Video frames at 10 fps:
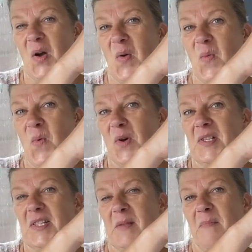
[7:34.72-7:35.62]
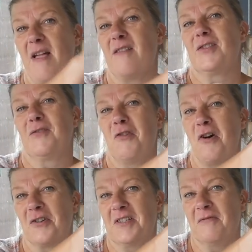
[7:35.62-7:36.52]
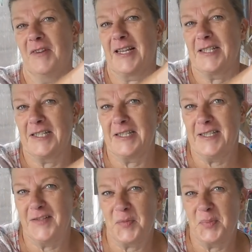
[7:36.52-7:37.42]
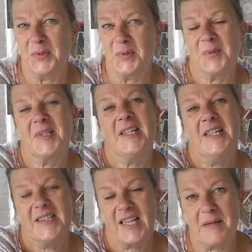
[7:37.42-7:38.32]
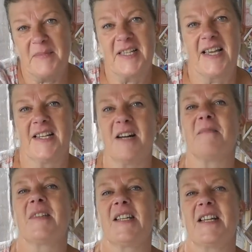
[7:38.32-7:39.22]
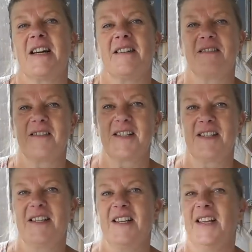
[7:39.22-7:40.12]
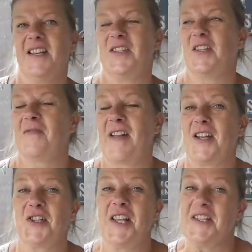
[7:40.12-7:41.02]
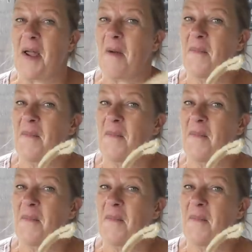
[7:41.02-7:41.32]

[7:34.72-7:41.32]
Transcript: once the bales of cotton have landed in Liverpool, they can be taken up the canals to the factories.